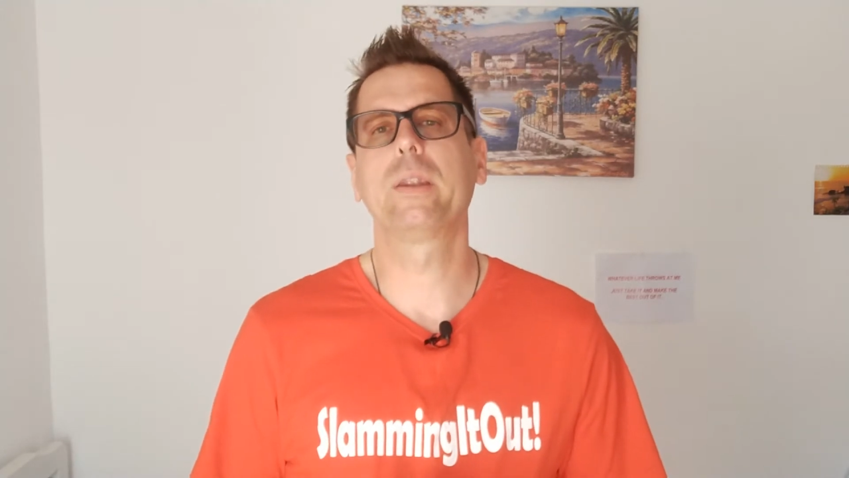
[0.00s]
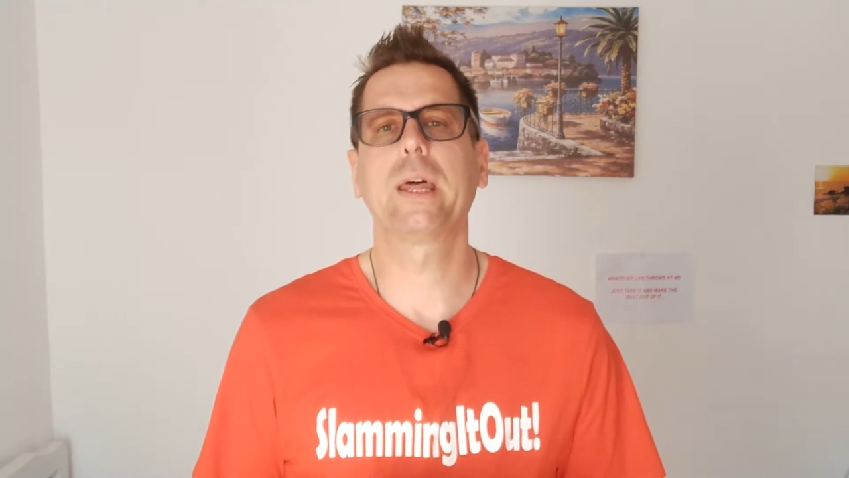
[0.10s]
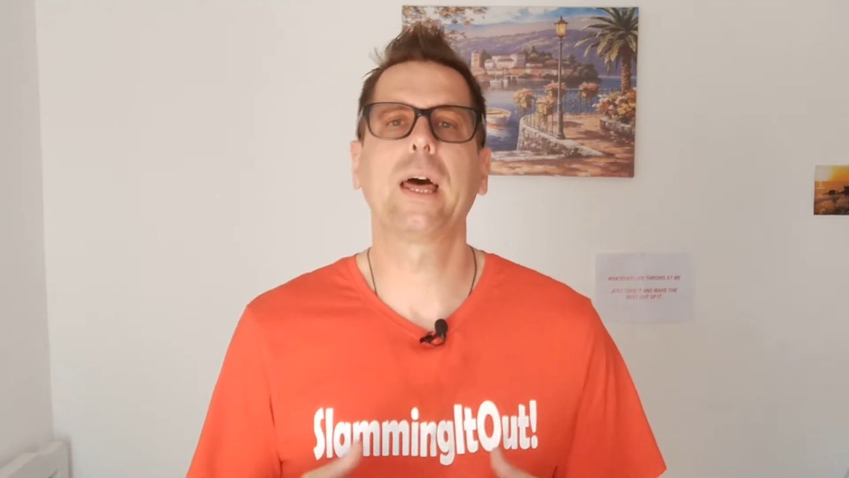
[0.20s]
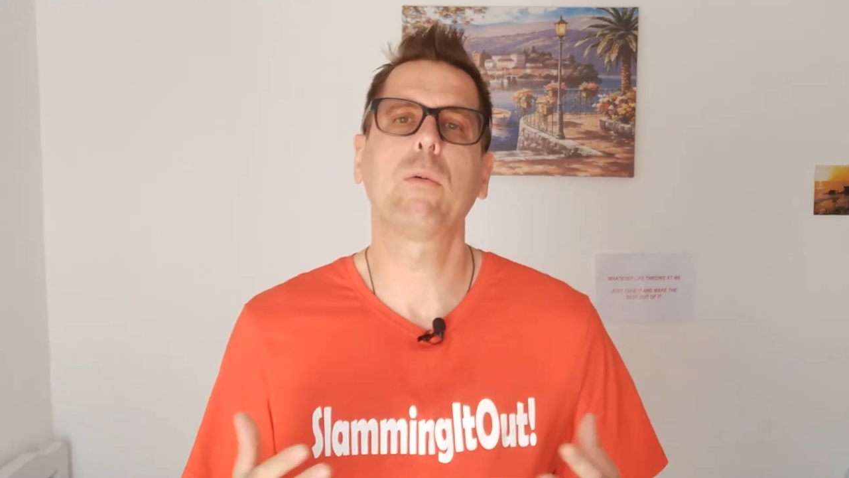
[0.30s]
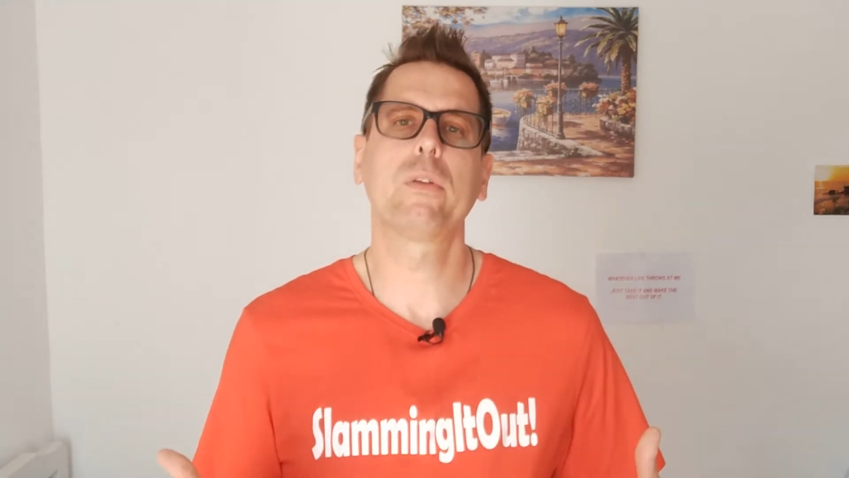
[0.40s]
And
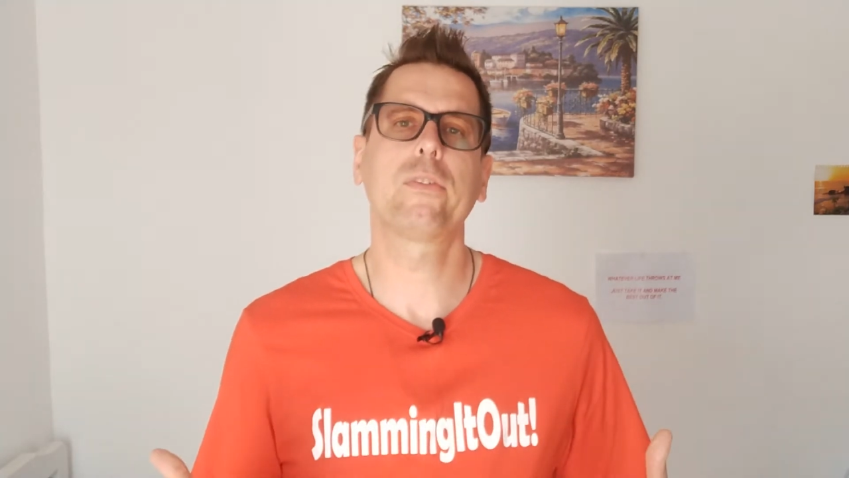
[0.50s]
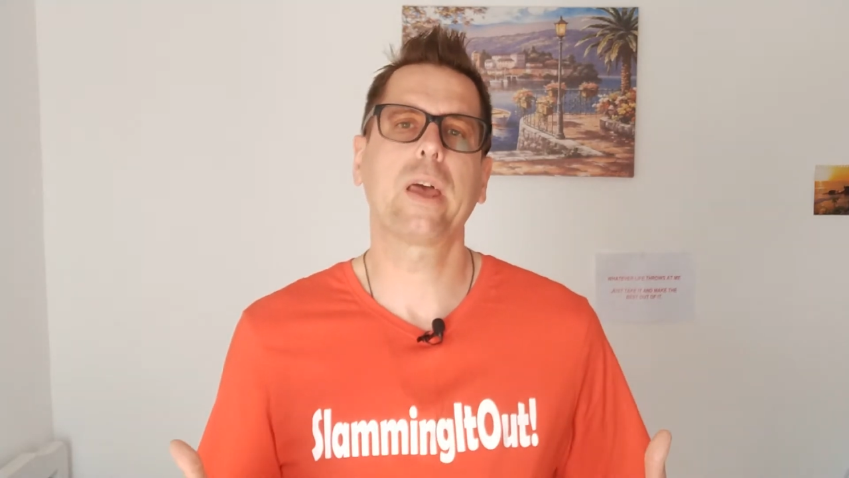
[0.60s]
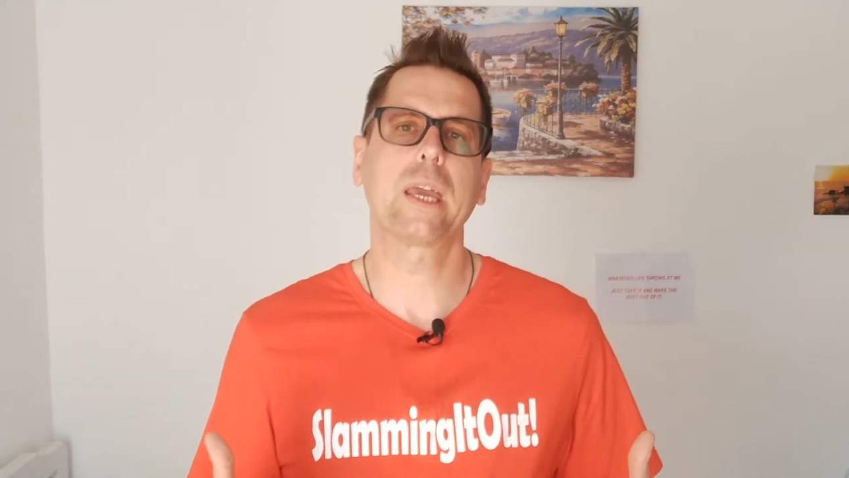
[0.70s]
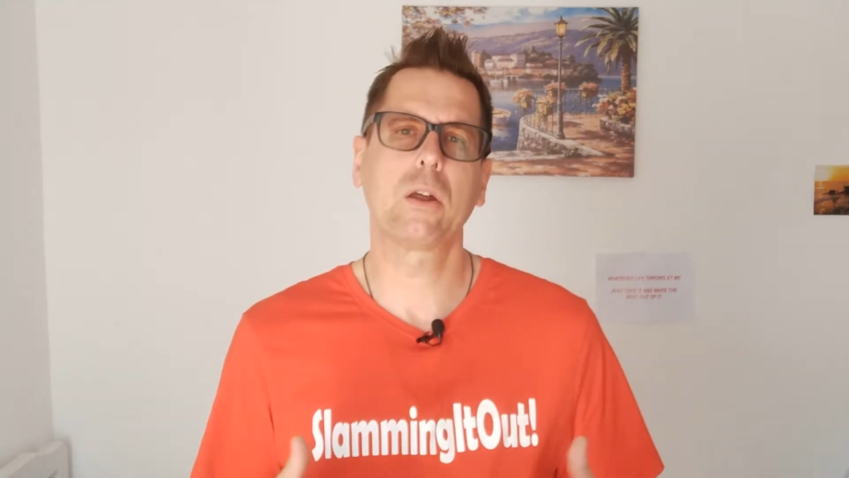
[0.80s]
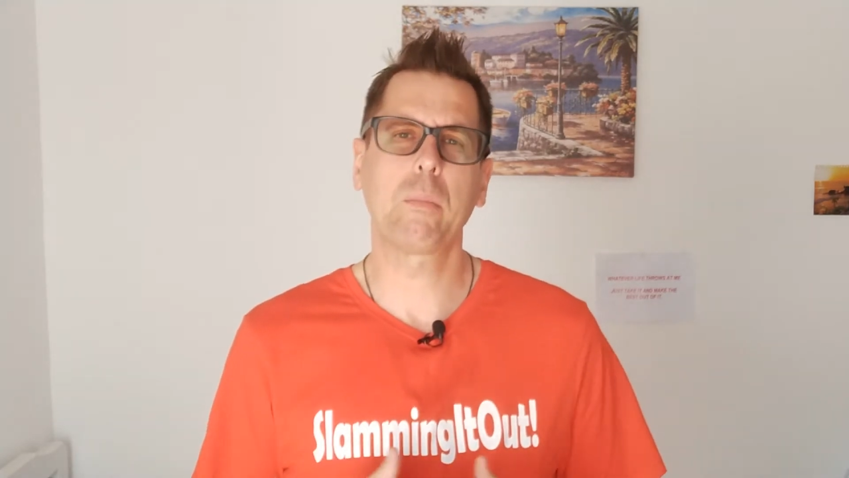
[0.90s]
then I would
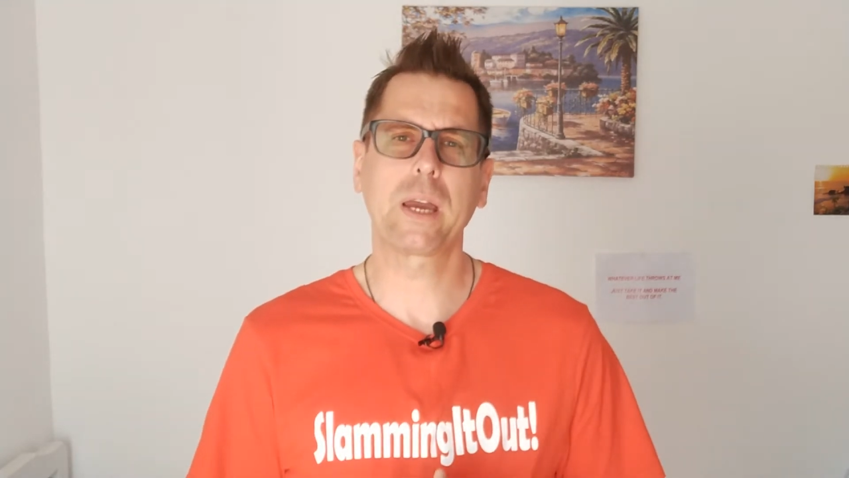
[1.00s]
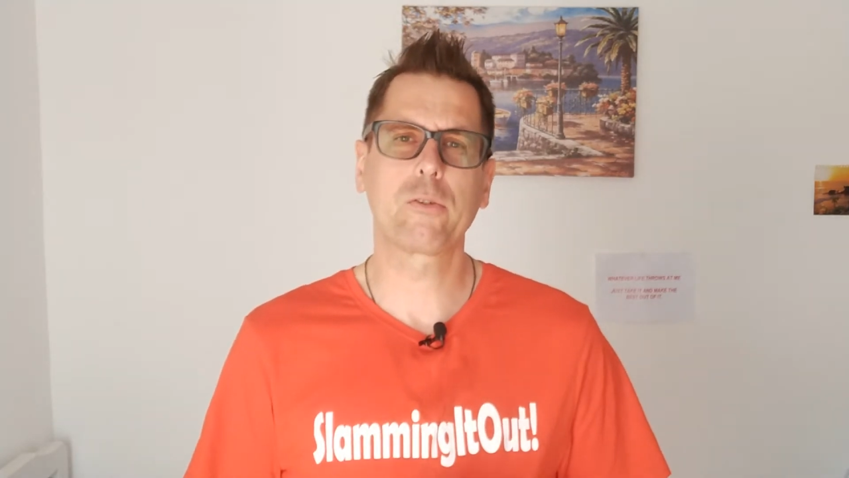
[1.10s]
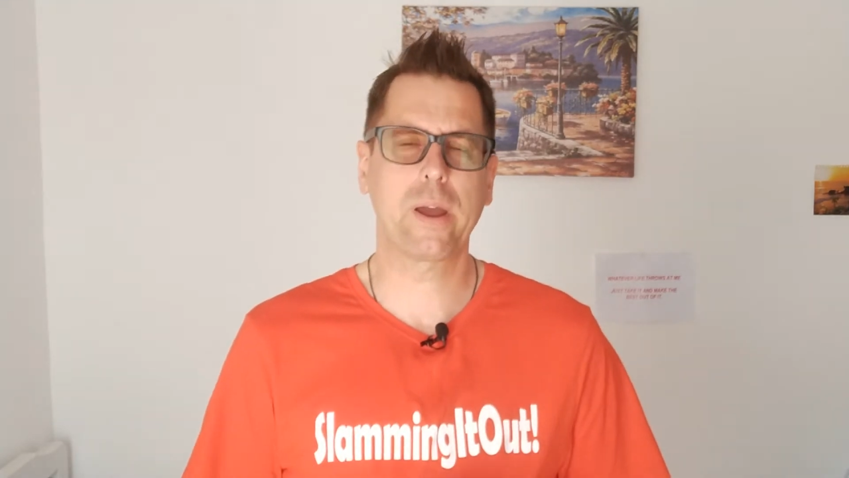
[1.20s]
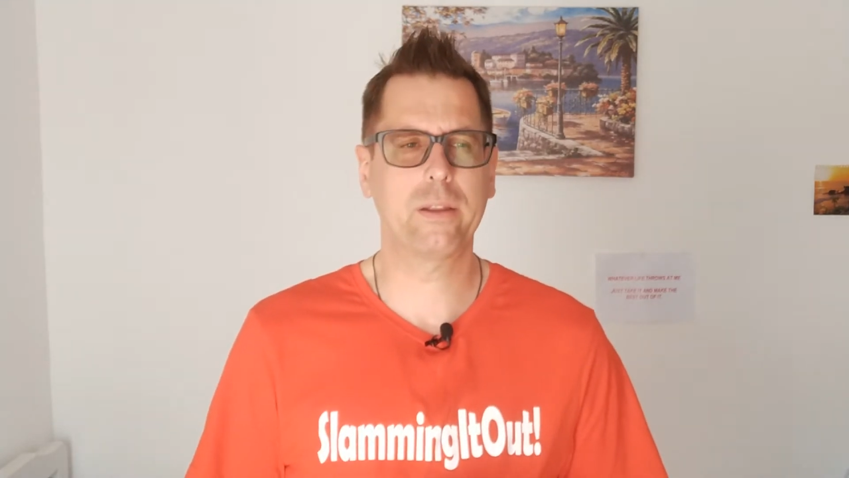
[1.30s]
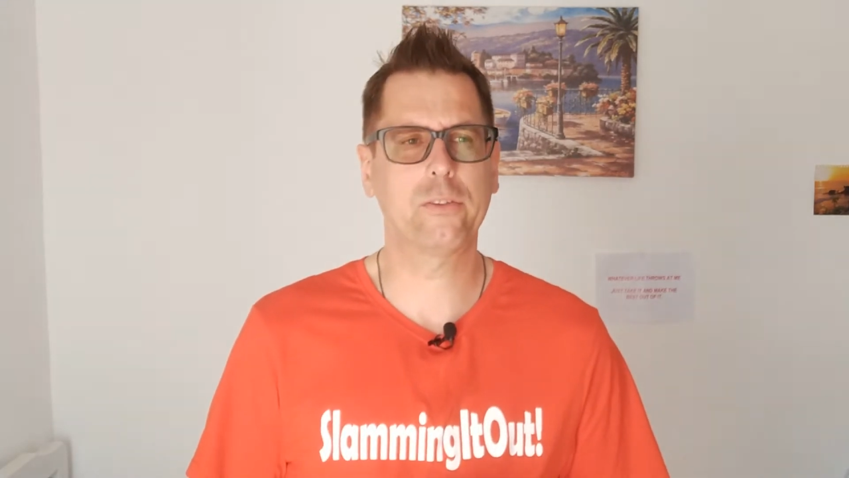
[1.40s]
say my
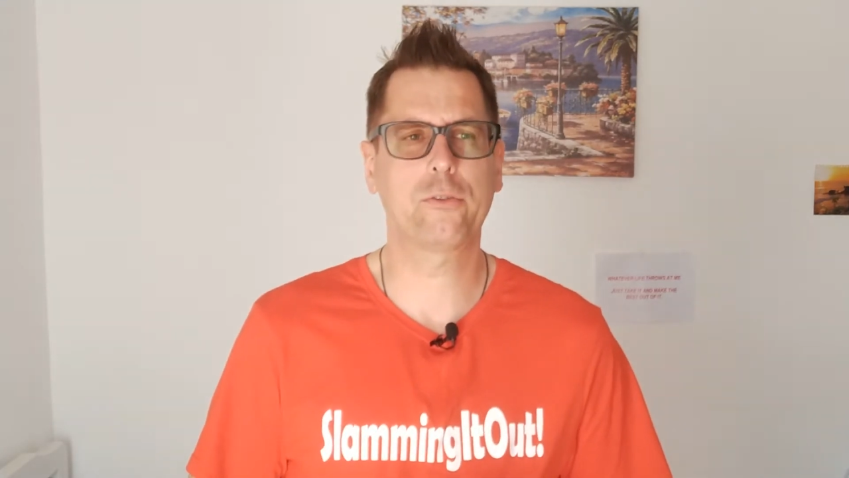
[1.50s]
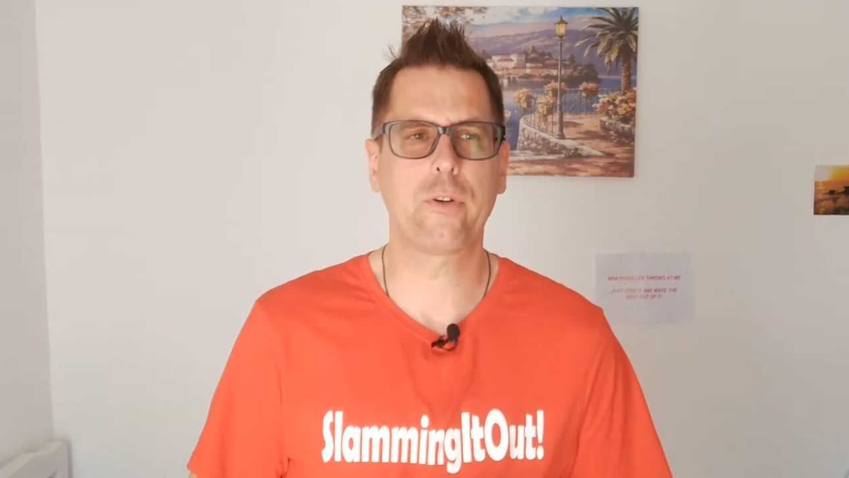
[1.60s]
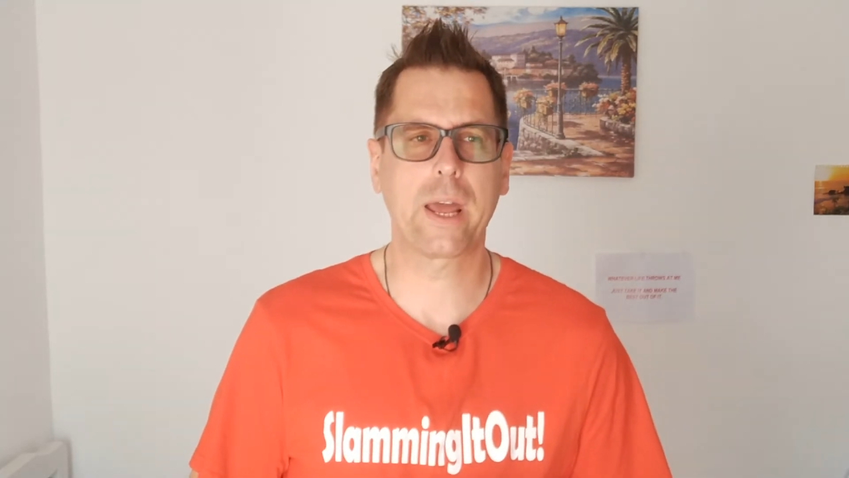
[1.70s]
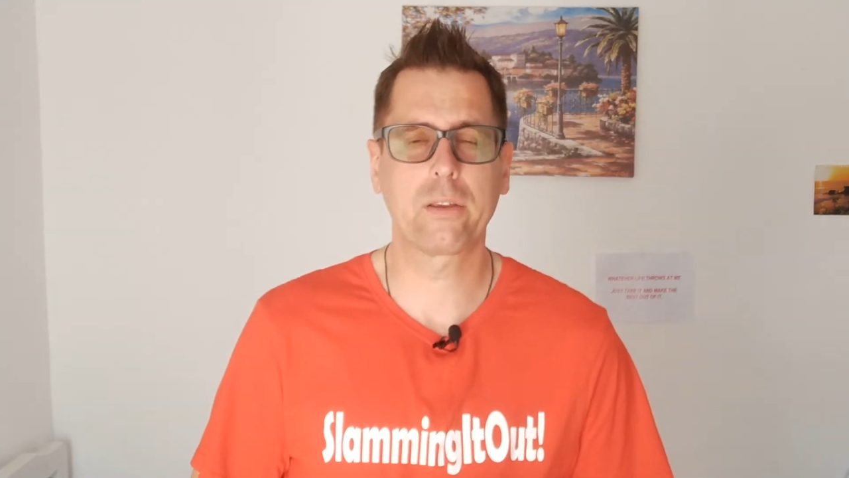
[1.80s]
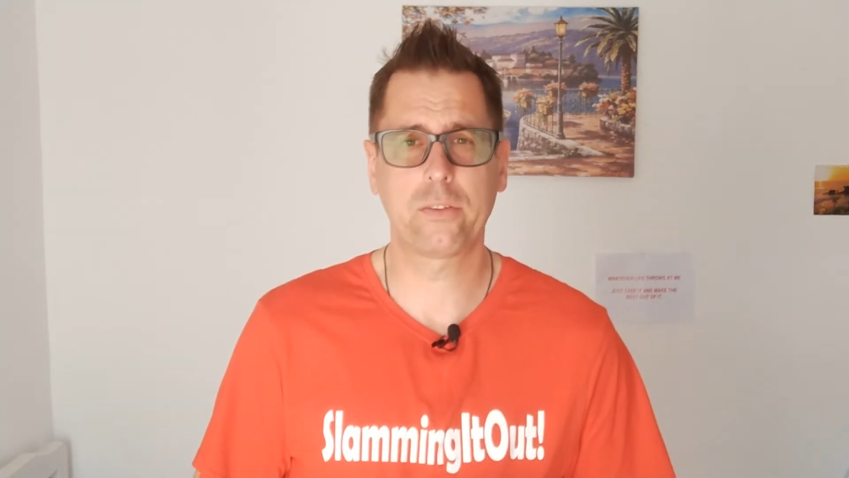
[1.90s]
greatest
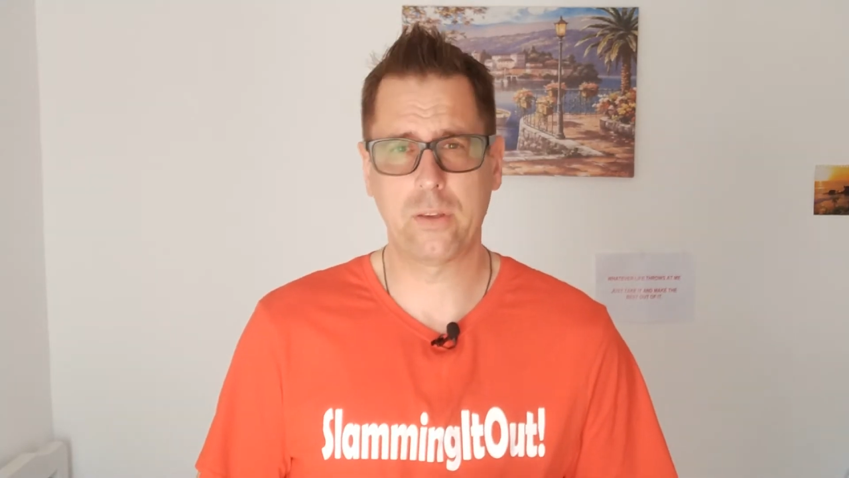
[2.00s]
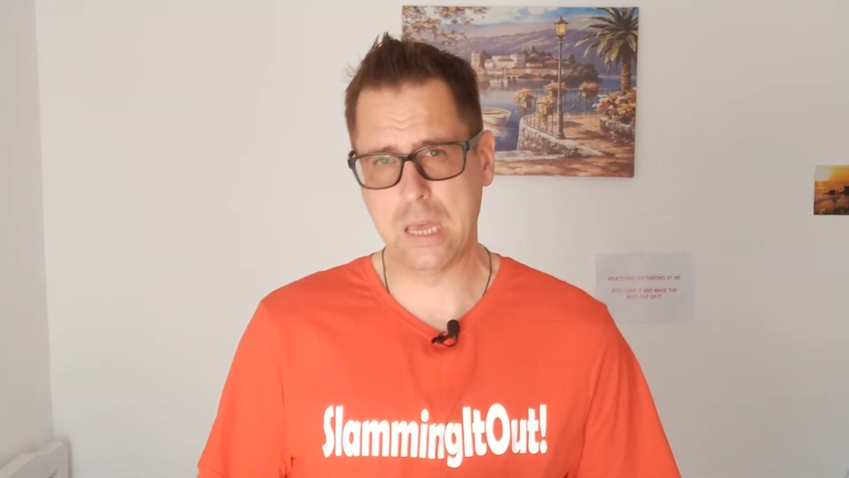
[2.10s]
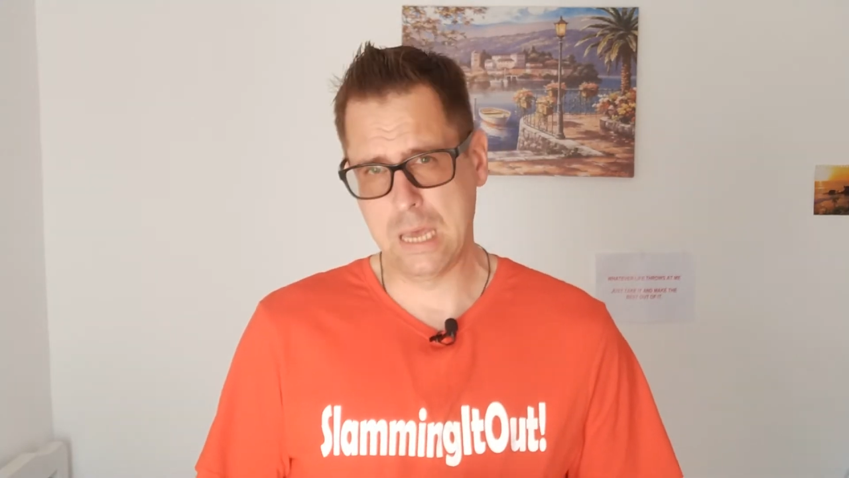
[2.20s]
strengths